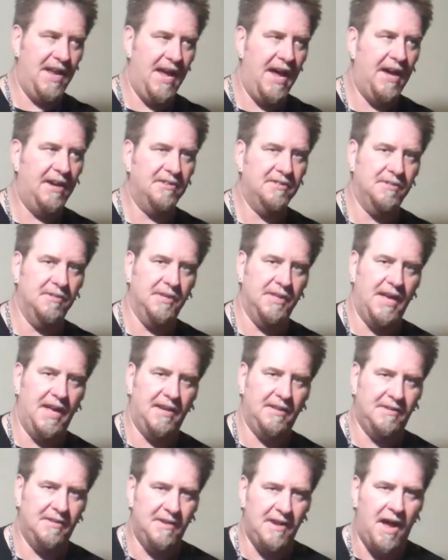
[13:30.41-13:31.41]
of extra that
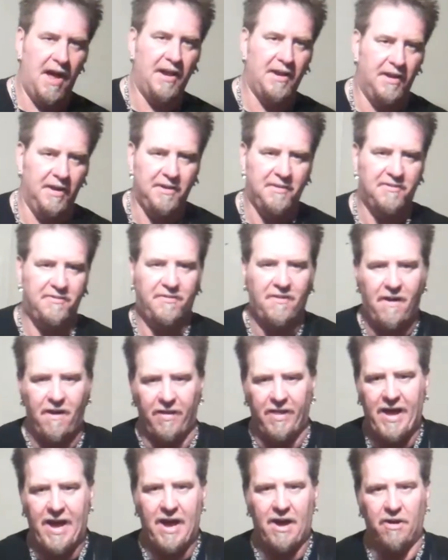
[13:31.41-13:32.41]
it's not gonna
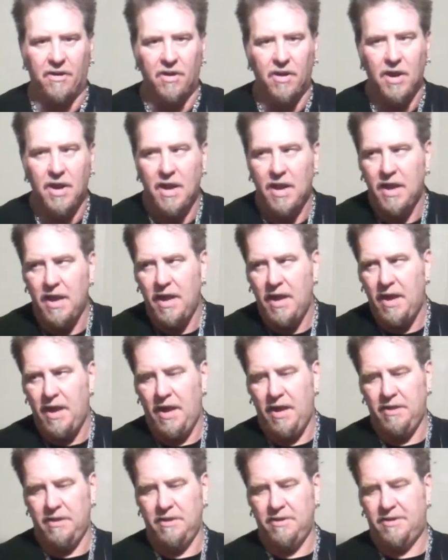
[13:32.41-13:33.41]
fall out.
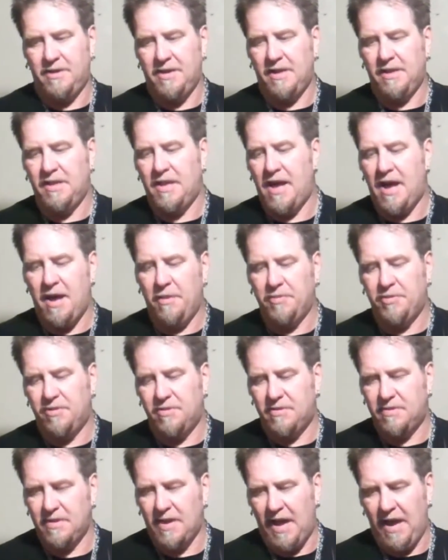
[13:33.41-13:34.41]
And the
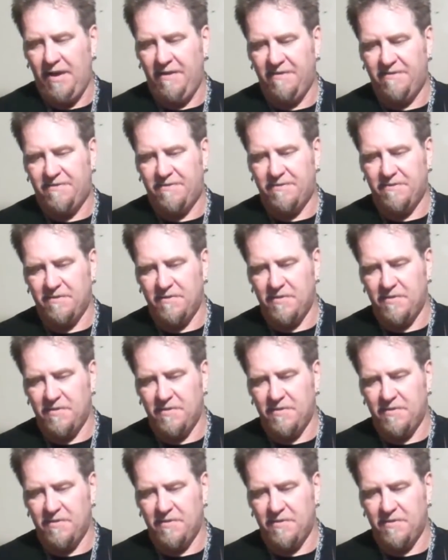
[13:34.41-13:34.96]
Dunlops, I've